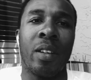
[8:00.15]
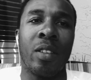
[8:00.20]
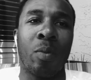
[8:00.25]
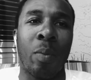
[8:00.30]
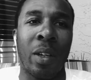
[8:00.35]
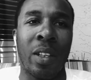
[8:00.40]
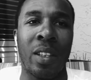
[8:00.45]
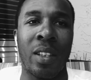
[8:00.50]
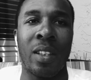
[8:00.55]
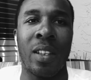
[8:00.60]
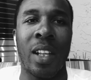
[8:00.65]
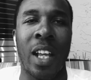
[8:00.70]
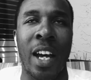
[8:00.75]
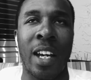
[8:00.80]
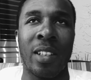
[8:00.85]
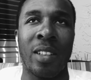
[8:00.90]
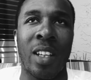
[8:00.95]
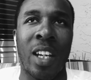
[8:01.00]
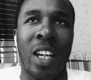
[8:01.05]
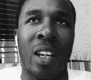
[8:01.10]
It's my
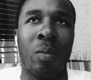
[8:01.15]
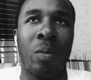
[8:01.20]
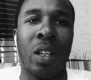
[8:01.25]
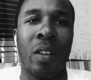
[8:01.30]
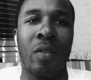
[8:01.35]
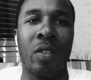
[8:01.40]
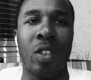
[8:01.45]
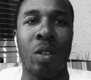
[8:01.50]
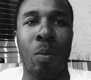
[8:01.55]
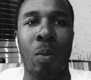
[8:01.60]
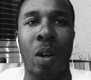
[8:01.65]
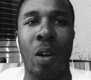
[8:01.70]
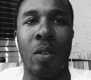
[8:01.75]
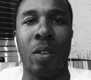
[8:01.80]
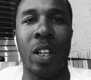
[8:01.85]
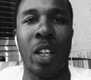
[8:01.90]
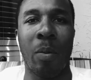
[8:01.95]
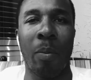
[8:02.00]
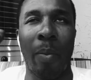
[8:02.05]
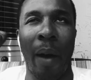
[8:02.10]
last day. I'm leaving tomorrow
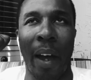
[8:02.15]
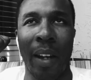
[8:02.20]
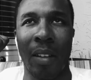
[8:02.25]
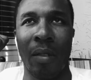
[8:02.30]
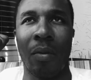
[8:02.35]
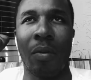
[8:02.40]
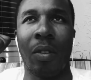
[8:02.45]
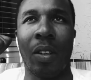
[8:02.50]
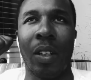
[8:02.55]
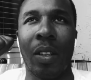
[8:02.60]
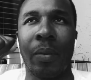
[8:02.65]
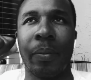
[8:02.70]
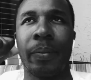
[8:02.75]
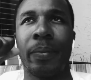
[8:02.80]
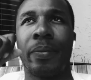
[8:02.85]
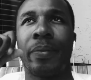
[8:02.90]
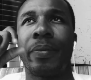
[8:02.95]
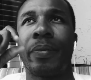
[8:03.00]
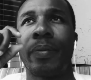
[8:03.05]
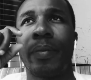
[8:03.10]
to head back to Philly.
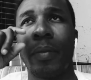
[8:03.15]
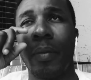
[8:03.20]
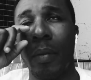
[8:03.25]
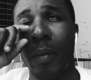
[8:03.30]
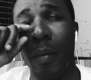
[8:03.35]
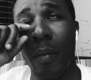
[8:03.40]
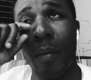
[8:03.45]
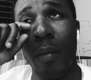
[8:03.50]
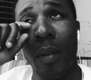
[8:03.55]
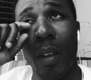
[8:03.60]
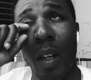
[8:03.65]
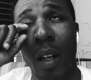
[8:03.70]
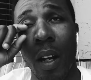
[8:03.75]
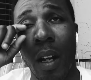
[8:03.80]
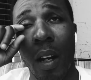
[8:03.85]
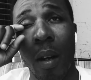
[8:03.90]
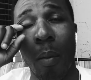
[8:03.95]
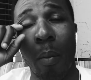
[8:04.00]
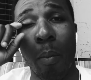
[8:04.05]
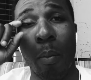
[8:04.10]

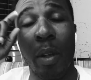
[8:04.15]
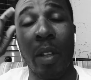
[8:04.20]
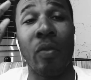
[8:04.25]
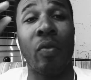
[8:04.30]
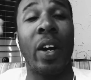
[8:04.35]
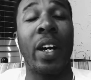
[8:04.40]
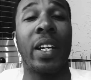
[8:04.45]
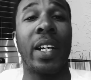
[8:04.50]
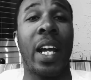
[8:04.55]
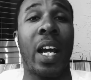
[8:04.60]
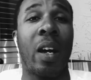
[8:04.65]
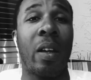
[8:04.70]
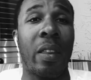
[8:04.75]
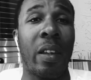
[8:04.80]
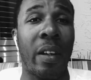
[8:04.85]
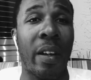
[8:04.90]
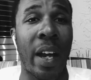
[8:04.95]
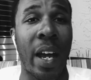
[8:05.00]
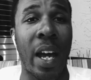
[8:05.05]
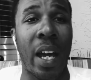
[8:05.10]
But right now
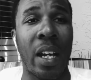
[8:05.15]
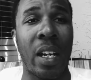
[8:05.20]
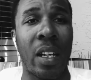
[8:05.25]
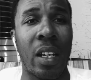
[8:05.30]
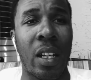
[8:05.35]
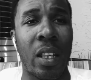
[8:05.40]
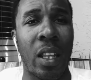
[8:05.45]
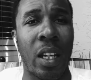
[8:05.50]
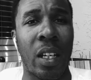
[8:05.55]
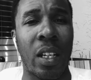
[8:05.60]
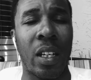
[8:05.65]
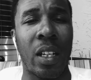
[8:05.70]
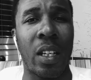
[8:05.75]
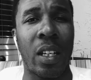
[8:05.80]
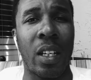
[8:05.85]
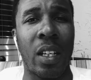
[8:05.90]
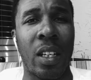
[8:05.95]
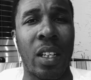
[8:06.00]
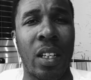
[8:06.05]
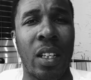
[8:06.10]
they're at, I think,
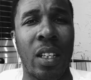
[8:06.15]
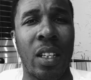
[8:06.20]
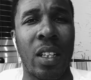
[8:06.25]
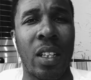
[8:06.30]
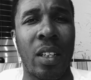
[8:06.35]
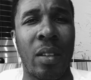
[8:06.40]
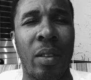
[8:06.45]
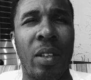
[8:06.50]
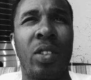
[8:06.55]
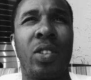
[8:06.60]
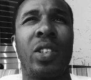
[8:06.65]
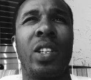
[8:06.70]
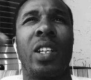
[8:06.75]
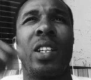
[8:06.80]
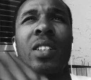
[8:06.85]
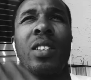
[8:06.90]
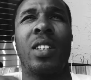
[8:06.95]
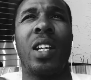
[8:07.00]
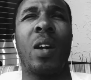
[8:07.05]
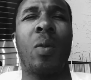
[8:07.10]
the
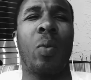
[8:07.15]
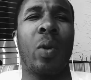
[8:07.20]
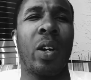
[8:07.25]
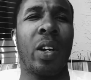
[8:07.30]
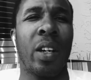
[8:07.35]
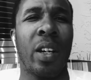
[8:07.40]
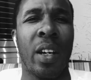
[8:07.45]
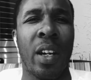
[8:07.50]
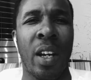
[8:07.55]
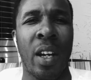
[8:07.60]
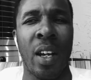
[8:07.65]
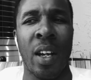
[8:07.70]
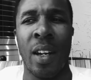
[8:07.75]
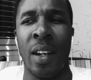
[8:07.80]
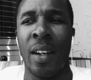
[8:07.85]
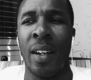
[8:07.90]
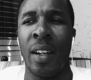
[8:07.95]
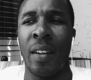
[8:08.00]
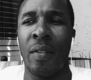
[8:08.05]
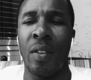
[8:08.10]
Genius Network.
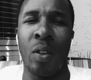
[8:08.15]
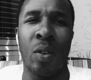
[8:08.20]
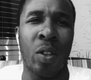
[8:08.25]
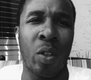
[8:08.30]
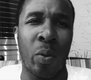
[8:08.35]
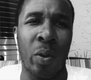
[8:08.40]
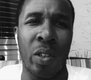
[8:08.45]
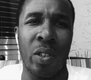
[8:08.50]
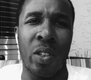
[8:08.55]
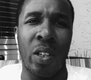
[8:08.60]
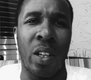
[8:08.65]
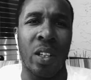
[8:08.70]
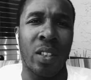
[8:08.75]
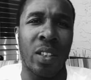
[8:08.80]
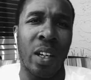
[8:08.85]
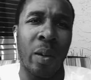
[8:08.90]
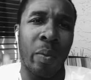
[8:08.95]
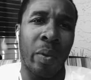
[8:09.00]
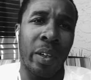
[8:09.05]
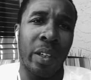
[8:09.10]
If you don't know what the
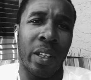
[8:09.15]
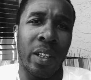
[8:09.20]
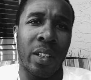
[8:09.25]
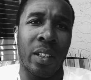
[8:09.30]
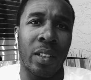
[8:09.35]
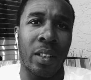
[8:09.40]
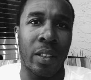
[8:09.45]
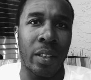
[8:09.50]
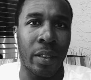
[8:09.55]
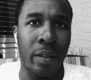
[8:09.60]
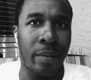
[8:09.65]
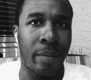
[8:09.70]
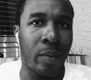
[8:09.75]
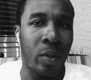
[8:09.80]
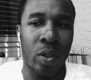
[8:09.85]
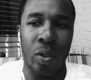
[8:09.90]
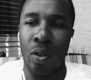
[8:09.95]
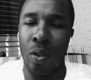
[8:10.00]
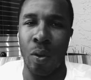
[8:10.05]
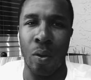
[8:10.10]
Genius Network is,
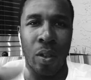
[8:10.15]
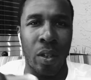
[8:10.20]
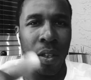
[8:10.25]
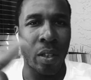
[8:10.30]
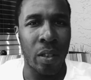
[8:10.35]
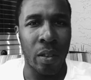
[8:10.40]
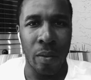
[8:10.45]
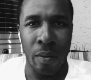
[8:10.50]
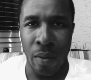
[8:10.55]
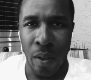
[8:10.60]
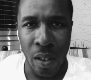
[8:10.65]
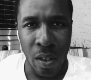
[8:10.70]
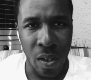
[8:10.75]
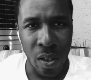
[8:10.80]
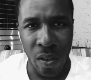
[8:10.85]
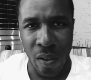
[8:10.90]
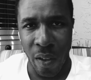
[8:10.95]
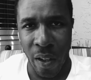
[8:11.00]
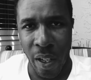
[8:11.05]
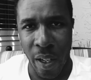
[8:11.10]
just go to
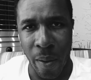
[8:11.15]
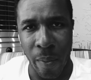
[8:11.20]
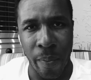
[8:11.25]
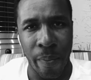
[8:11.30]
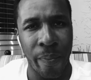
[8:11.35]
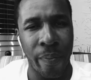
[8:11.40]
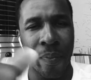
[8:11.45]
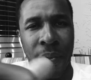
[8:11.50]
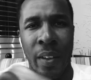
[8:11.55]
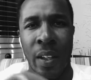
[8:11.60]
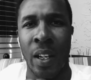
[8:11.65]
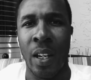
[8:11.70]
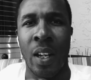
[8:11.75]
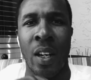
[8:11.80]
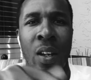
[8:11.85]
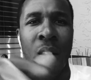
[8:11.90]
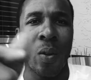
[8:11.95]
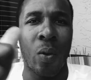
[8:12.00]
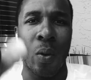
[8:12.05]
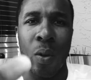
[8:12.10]
Instagram
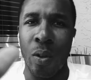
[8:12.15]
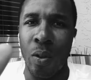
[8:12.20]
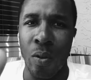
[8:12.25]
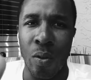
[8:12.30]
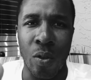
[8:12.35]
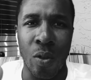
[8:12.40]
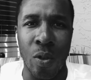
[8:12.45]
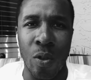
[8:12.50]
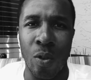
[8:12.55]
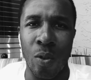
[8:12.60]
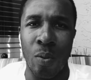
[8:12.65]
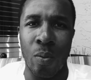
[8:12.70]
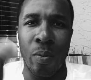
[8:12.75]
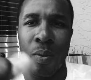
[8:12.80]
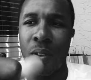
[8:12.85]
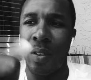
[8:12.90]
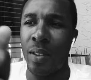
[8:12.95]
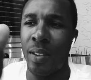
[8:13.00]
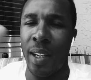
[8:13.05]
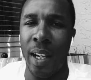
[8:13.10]
or YouTube,
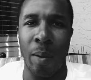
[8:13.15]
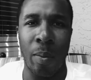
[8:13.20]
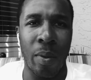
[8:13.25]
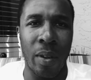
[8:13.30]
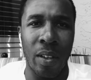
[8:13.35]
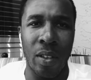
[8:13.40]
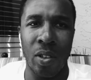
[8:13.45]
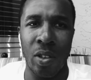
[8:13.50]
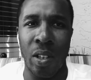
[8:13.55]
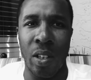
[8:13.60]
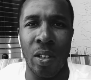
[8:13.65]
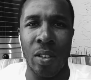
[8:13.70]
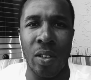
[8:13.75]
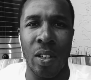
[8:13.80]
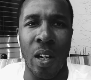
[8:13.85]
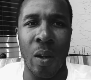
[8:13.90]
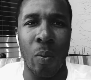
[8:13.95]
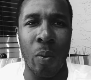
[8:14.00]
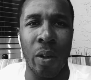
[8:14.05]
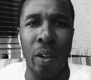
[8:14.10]
type in Genius
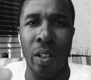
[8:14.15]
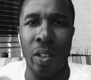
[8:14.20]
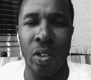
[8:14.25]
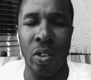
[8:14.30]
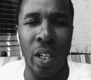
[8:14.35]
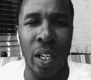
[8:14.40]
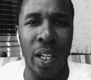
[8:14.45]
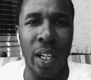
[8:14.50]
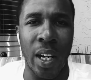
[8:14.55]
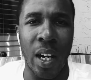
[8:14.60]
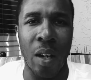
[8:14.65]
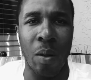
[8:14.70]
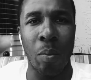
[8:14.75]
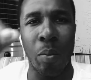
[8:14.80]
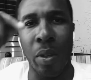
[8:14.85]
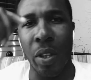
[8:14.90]
Network and check it out.